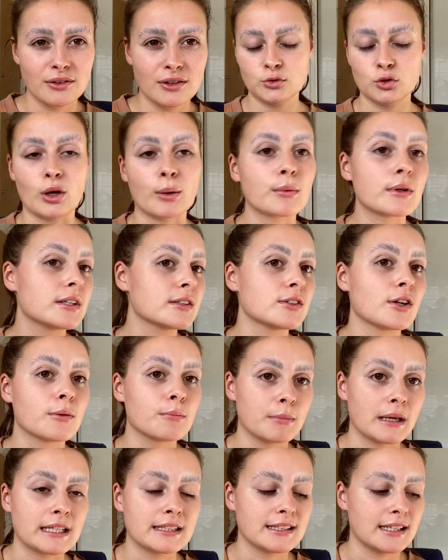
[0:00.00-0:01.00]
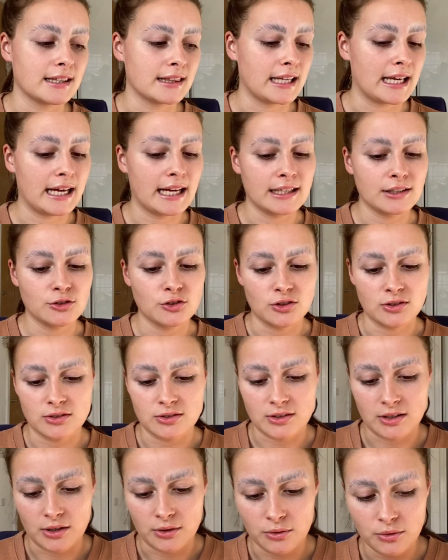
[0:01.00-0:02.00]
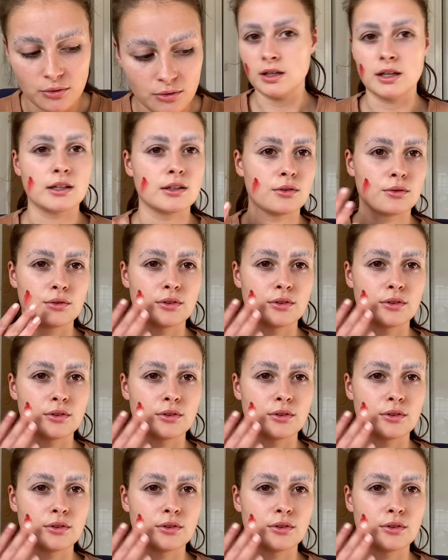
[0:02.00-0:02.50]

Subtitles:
So I'm going to start mixing that just now. Ignore